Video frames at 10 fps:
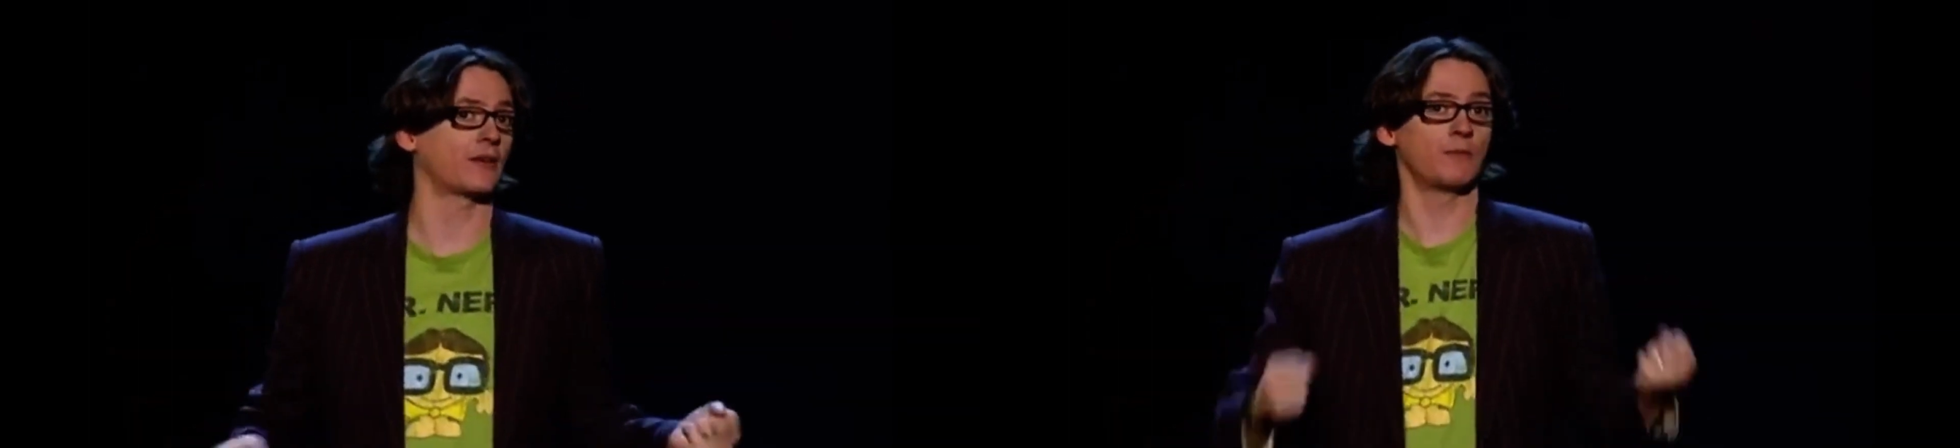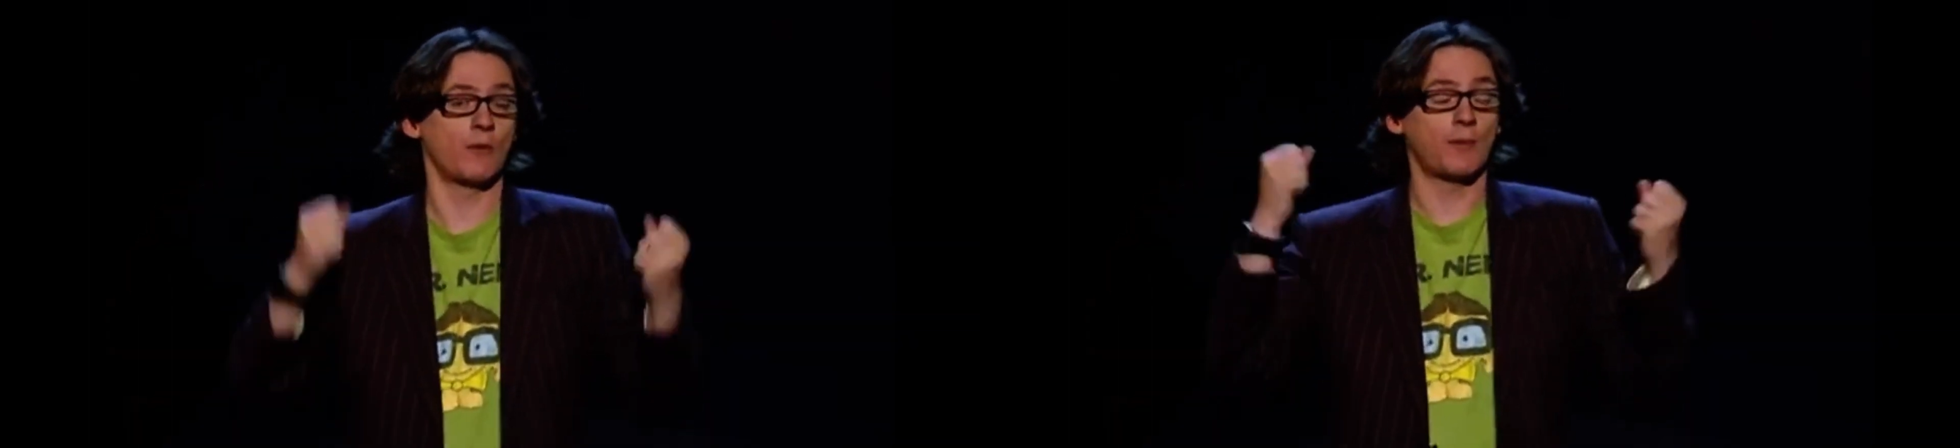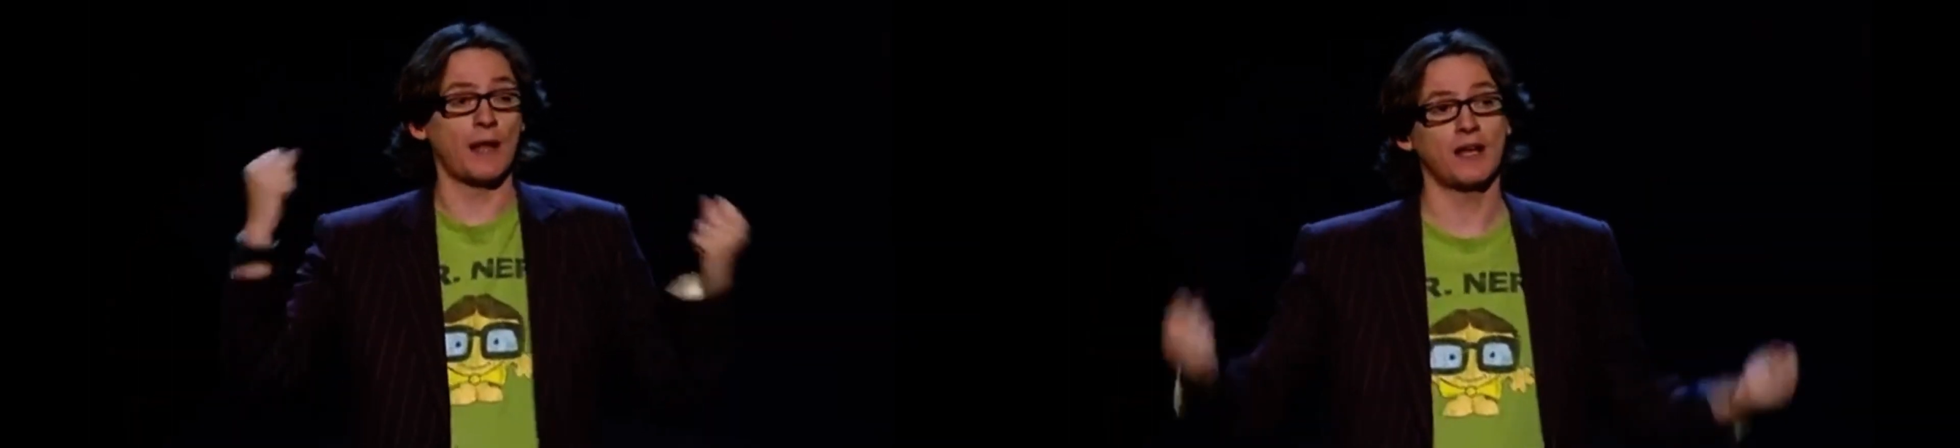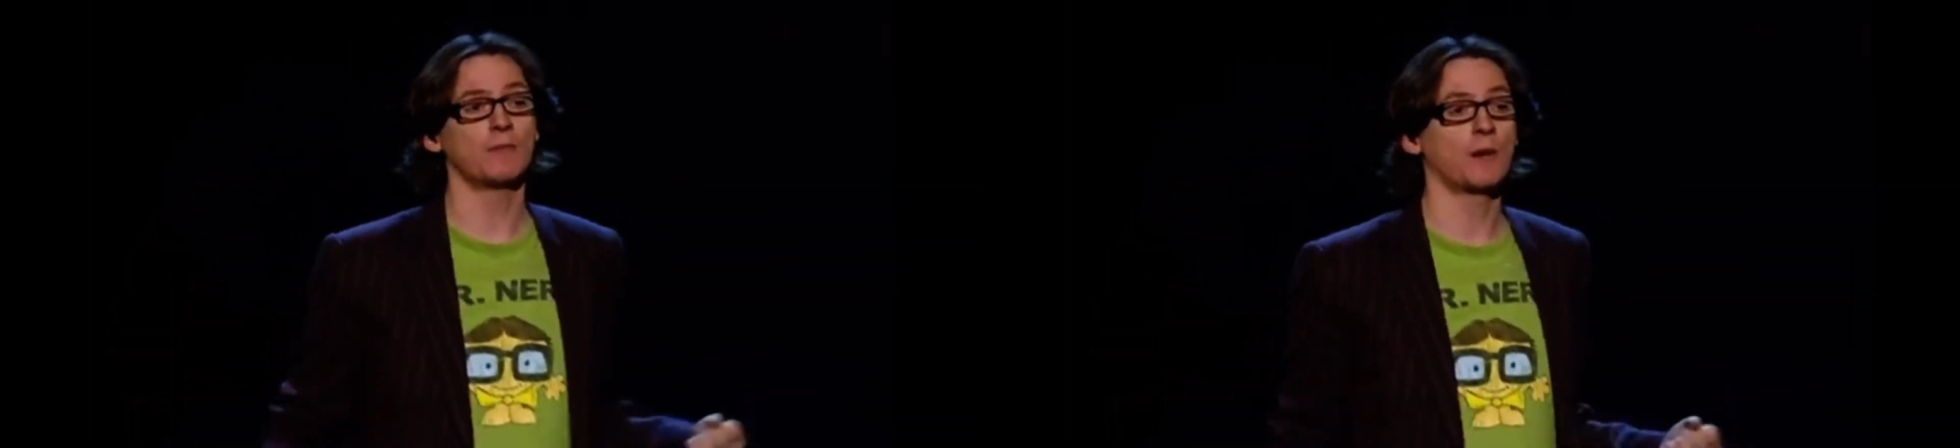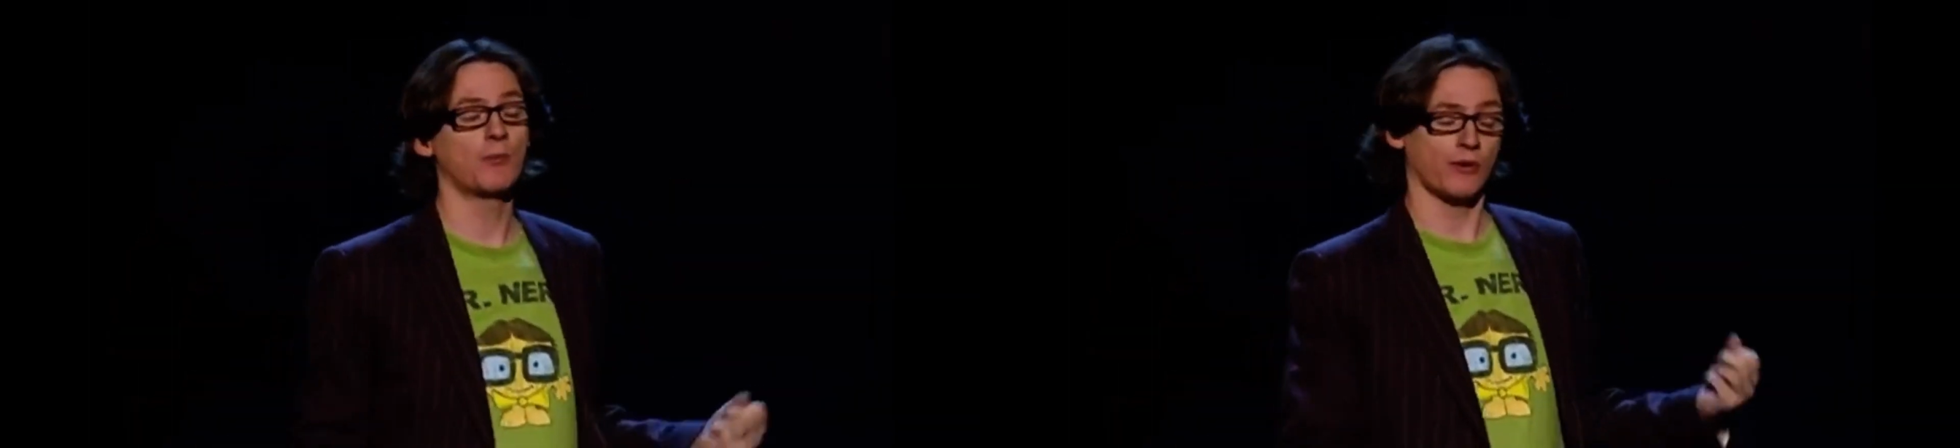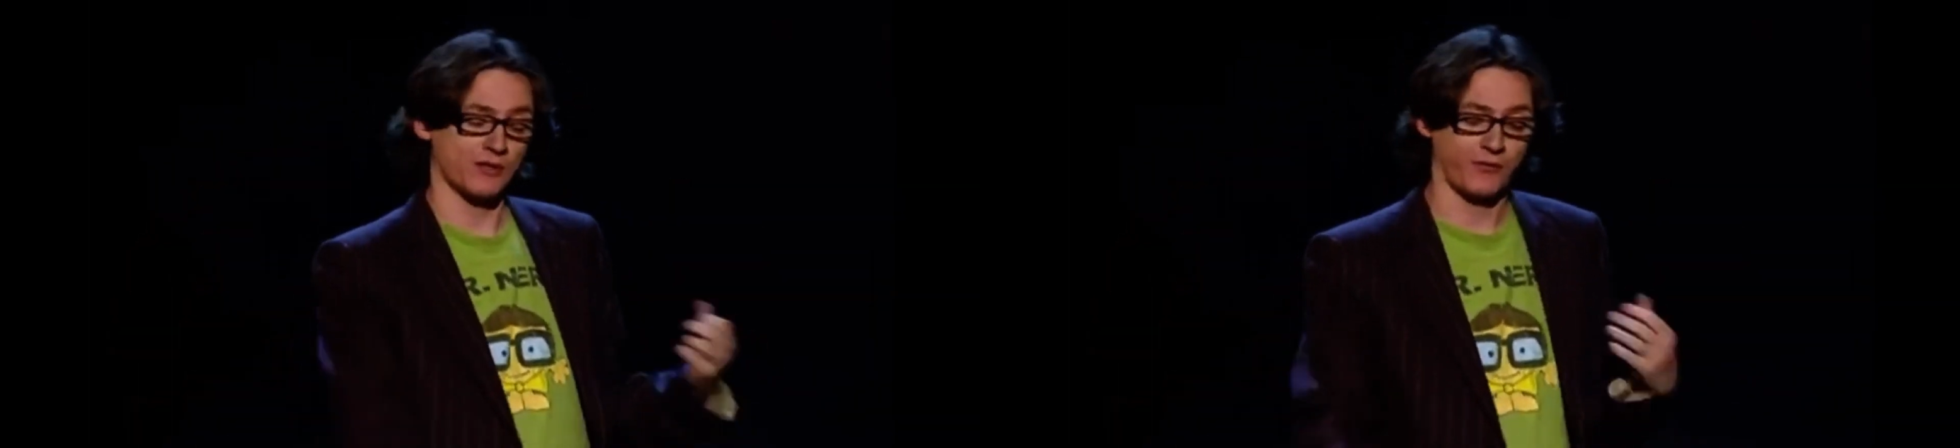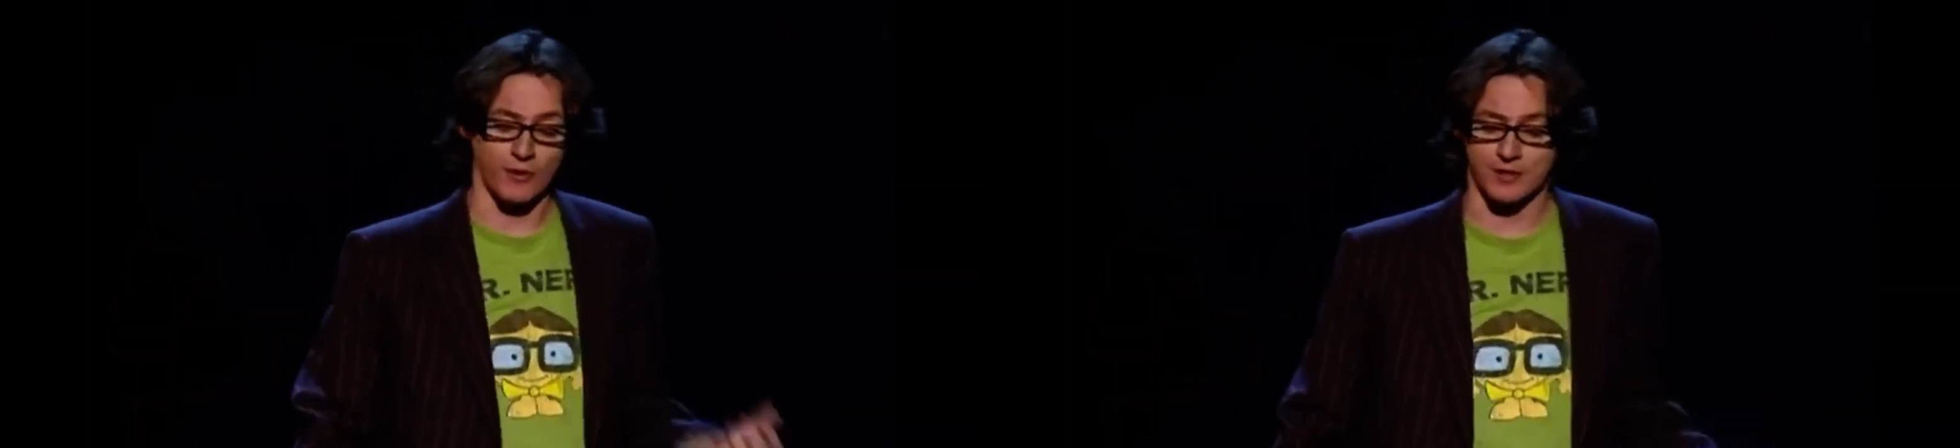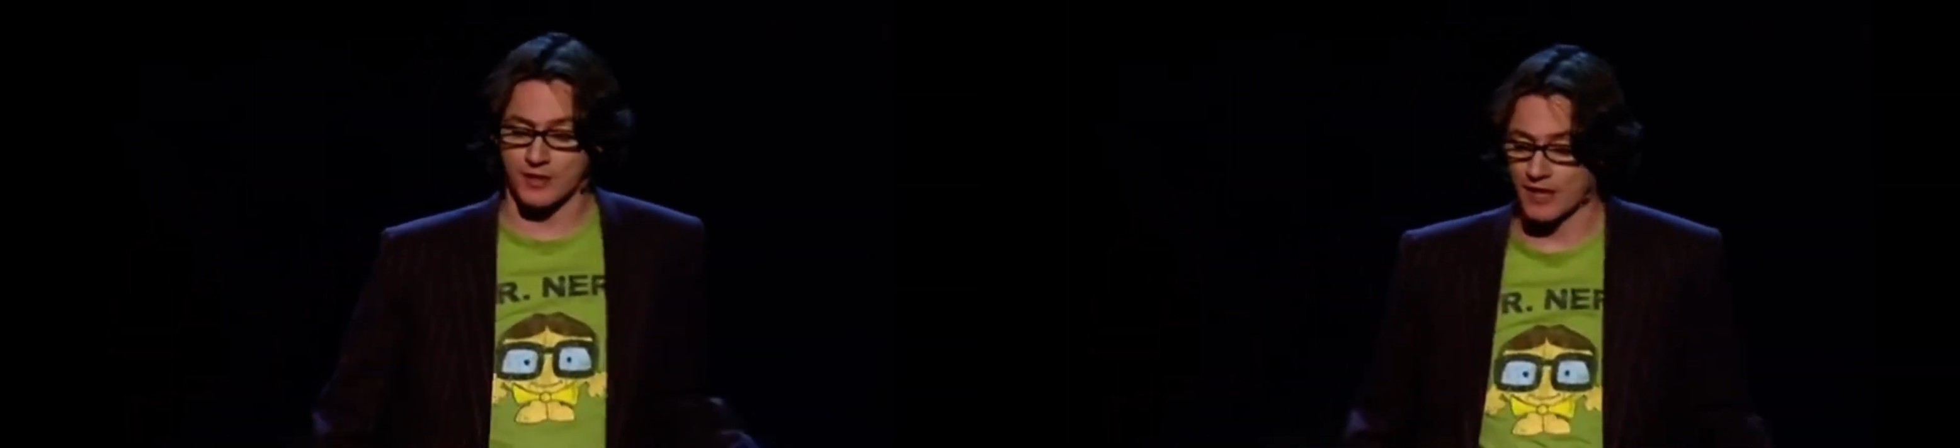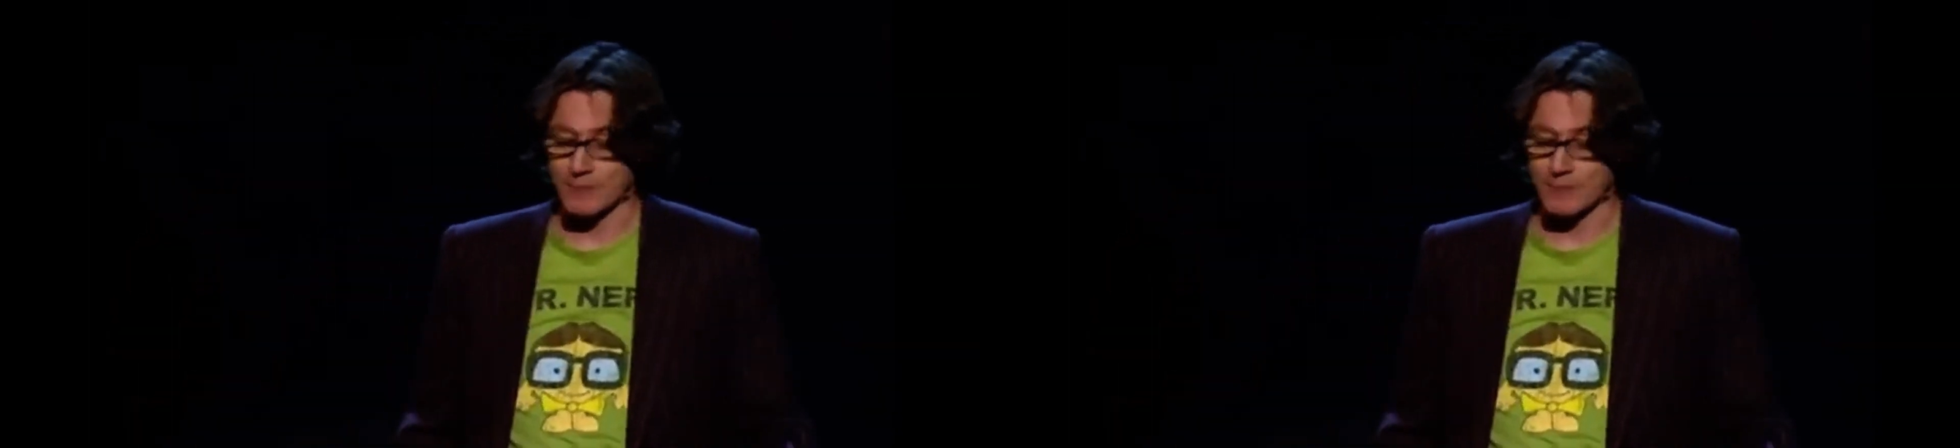and we were playing it at my brother's 40th, and